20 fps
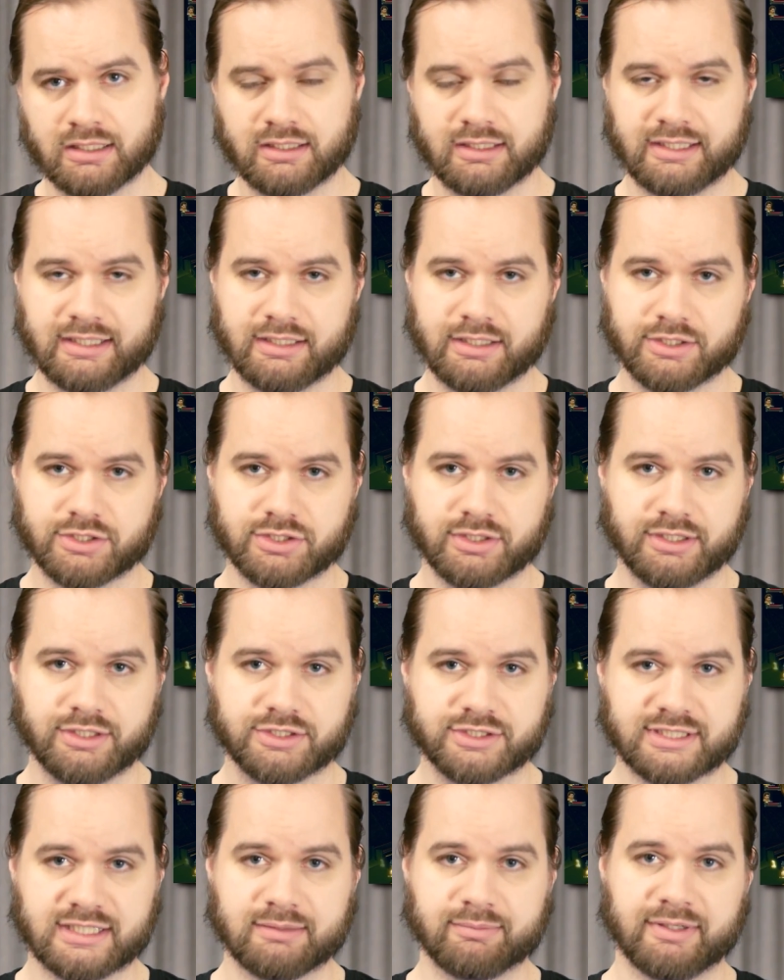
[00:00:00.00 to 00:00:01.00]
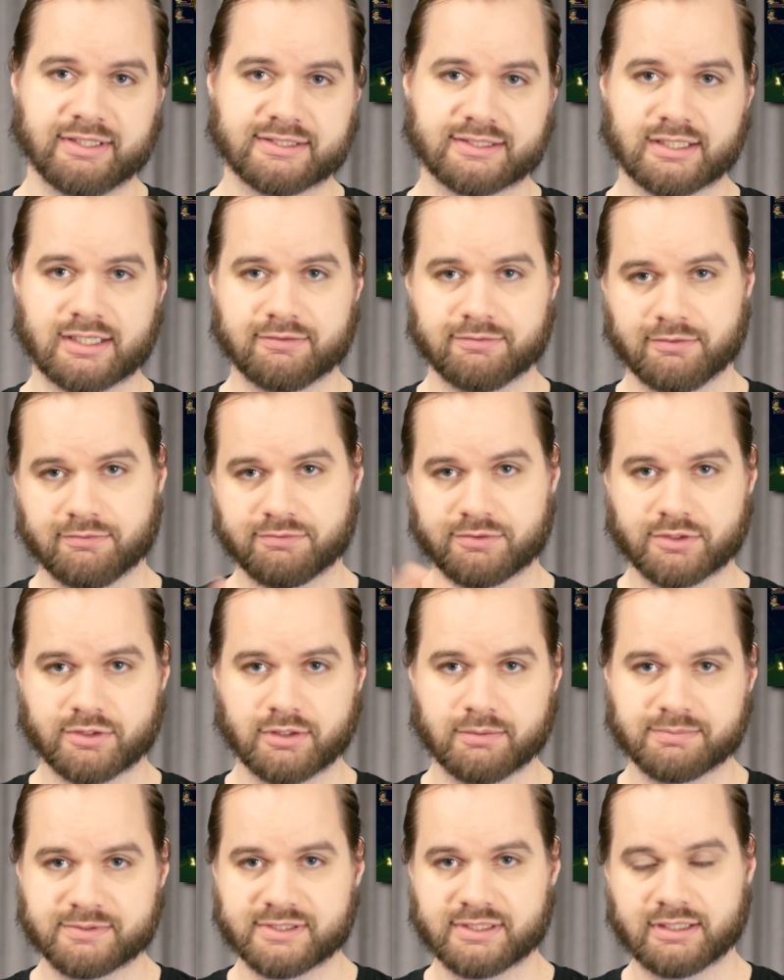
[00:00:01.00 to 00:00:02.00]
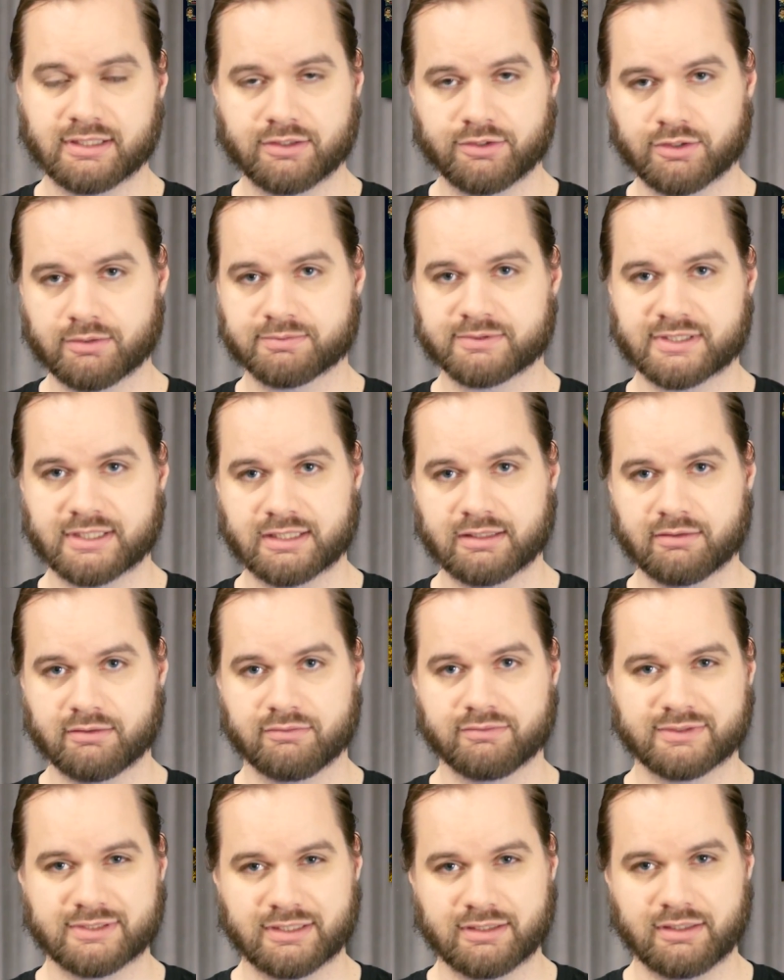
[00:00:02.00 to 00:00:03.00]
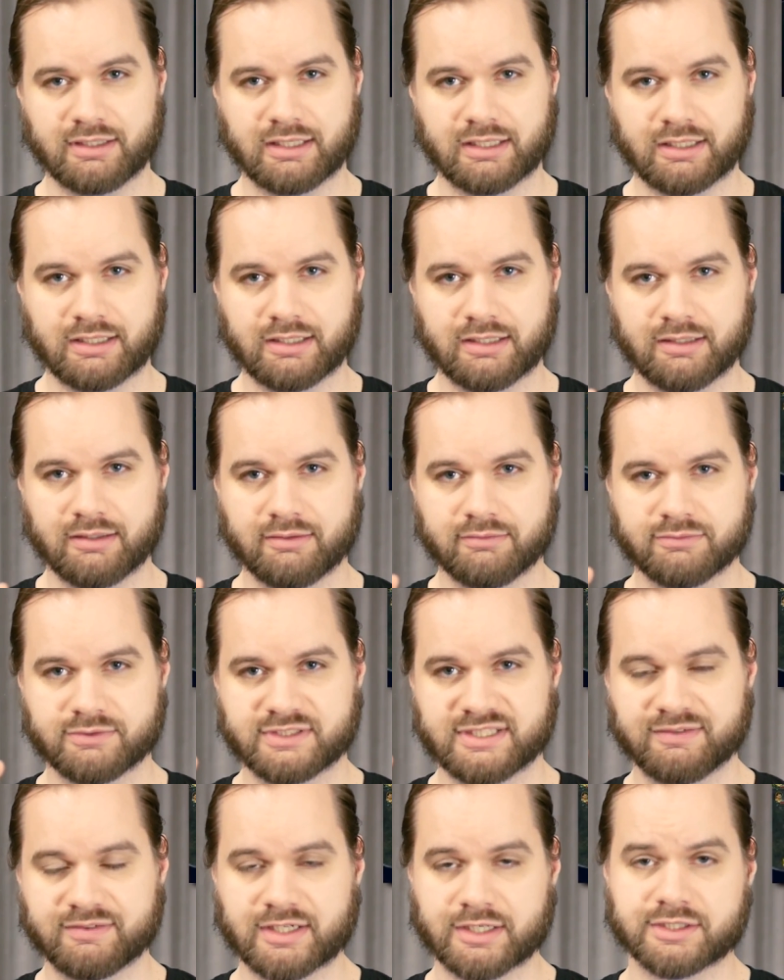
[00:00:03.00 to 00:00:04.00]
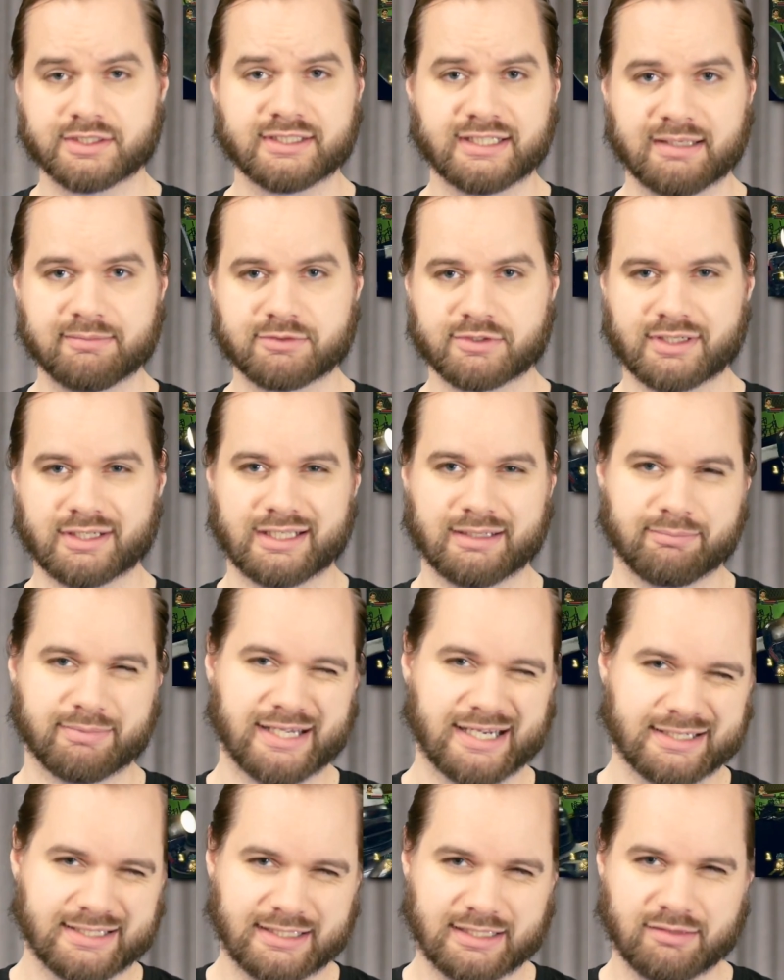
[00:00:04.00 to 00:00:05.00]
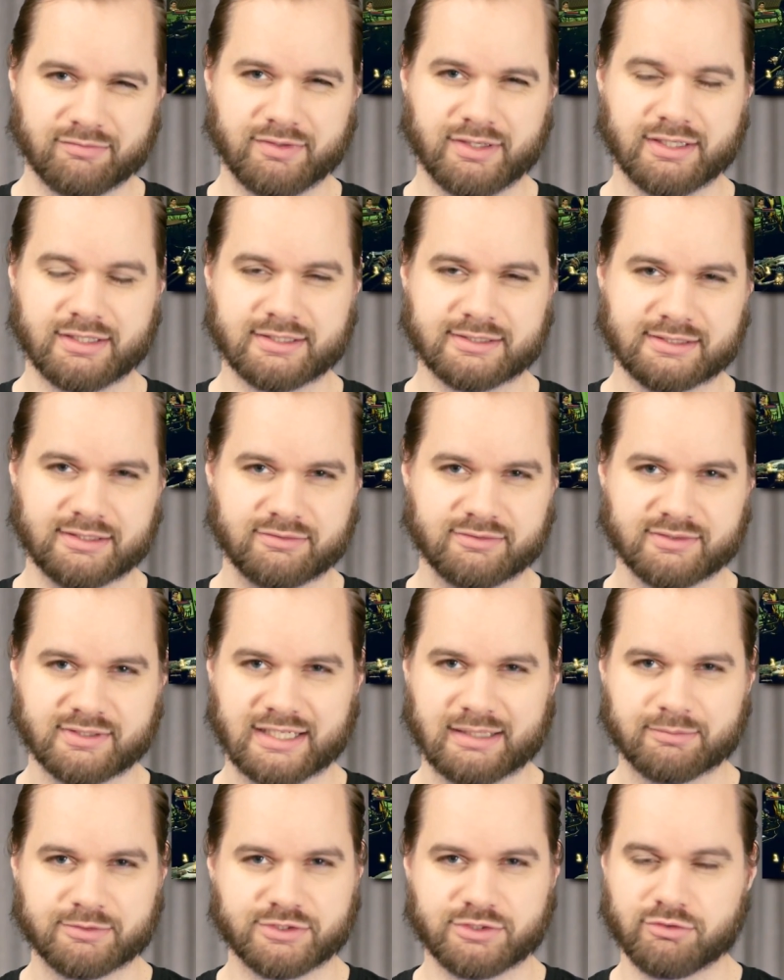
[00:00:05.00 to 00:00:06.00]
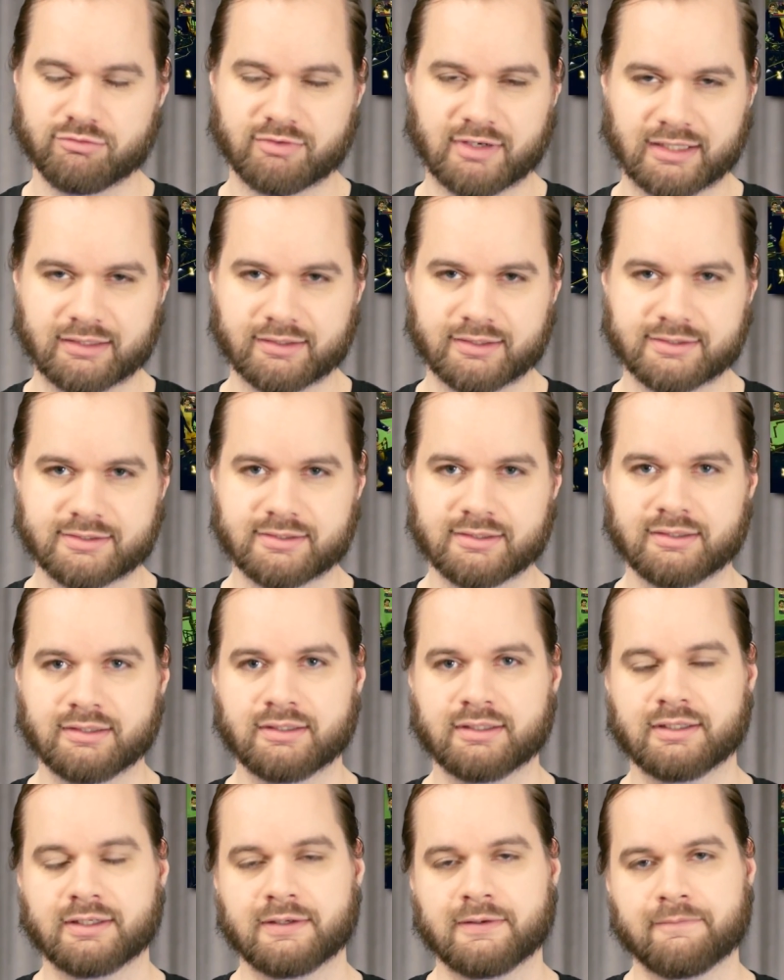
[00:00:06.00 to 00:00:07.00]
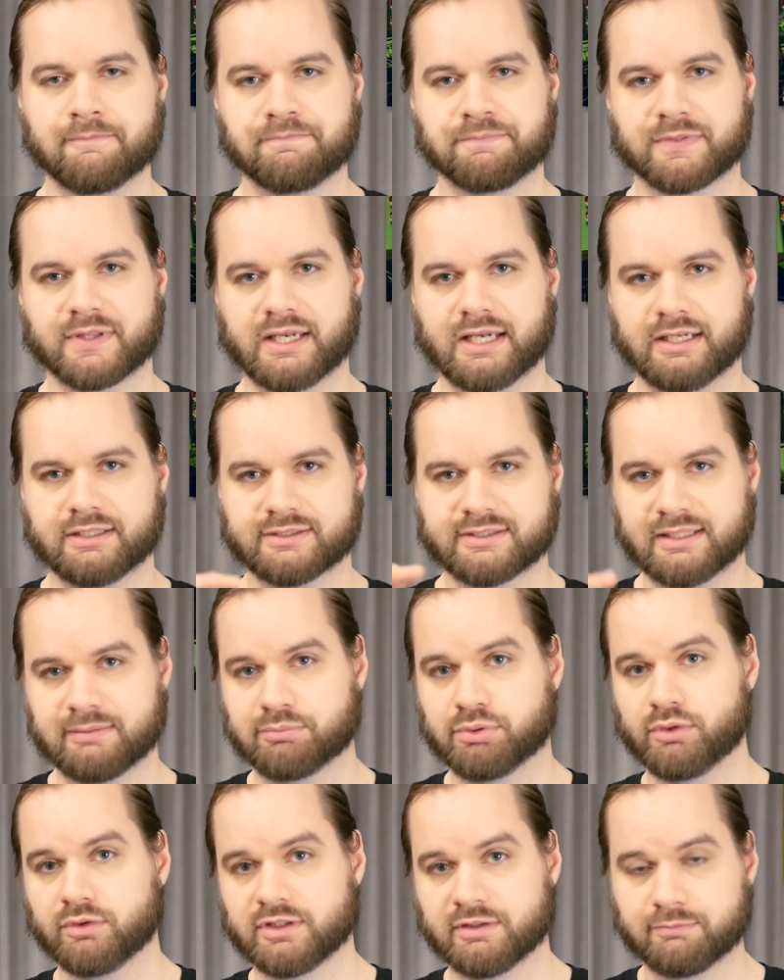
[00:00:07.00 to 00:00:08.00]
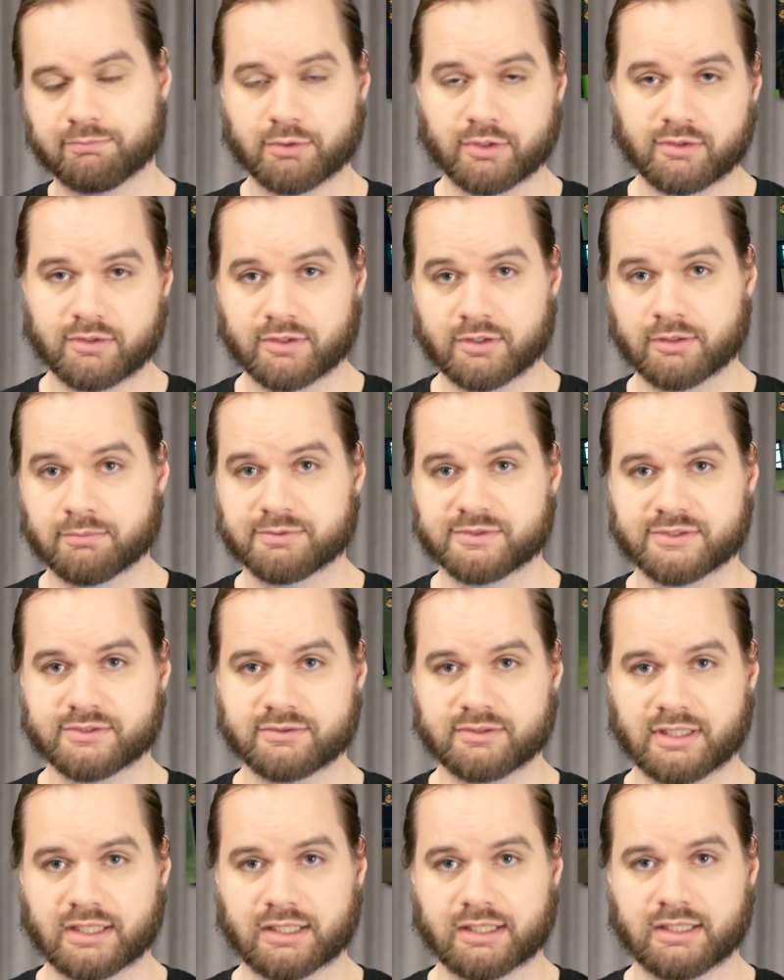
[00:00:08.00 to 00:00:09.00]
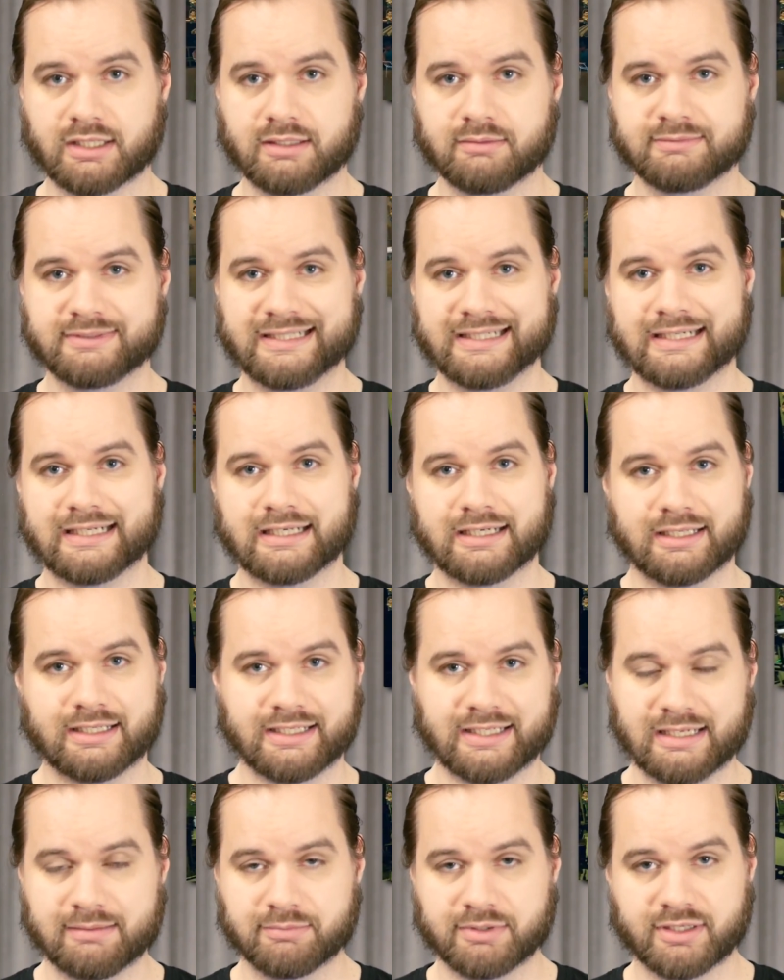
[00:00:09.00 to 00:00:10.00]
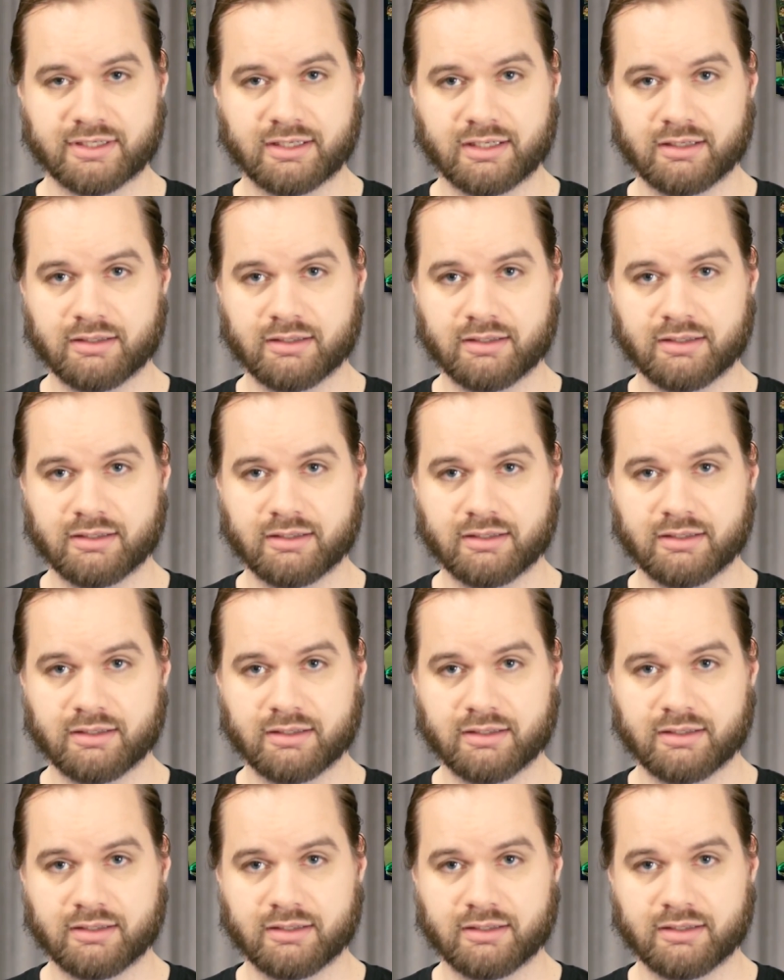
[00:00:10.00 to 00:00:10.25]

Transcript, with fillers: They initially just kind of based it off of GURPS, and then GURPS kind of Steve Jackson Games kind of like backed out of it because the game was too violent, and so they pulled the GURPS data out of the game, but